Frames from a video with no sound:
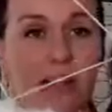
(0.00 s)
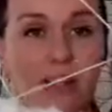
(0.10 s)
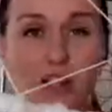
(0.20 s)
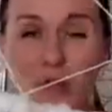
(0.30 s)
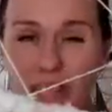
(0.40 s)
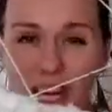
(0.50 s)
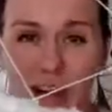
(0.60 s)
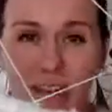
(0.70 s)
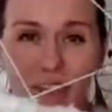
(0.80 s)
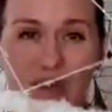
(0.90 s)
do you want me to
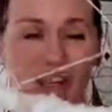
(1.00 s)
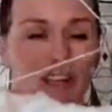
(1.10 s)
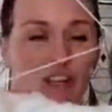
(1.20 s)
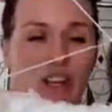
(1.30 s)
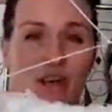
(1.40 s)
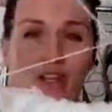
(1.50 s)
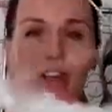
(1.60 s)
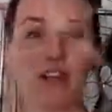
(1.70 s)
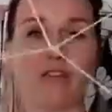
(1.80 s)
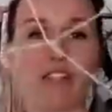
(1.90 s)
carry on? I don't know. I don't
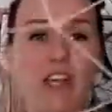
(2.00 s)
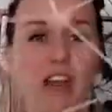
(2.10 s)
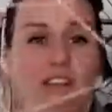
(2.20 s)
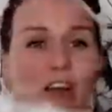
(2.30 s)
know if I should carry